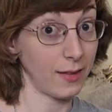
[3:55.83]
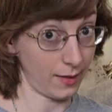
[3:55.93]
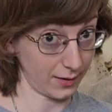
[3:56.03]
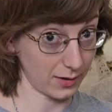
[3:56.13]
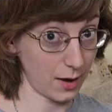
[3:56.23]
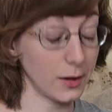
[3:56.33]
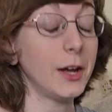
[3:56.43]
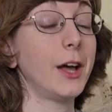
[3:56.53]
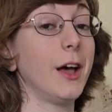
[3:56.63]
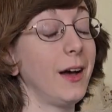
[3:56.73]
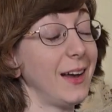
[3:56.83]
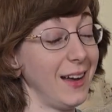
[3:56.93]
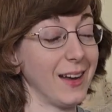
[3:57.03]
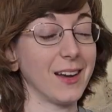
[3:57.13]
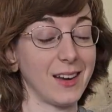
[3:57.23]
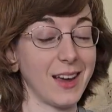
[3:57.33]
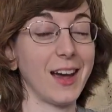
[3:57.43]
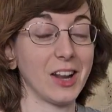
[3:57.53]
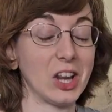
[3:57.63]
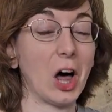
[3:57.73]
Like I said, it can
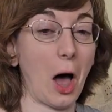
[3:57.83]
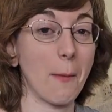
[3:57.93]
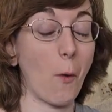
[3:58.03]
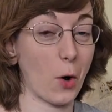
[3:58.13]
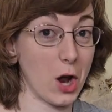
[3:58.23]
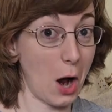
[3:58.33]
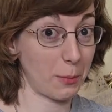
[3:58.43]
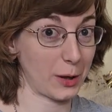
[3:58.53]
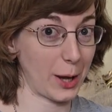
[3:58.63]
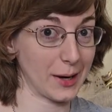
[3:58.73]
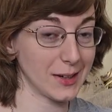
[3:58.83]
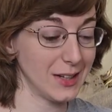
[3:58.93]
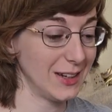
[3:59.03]
get a lot more complicated.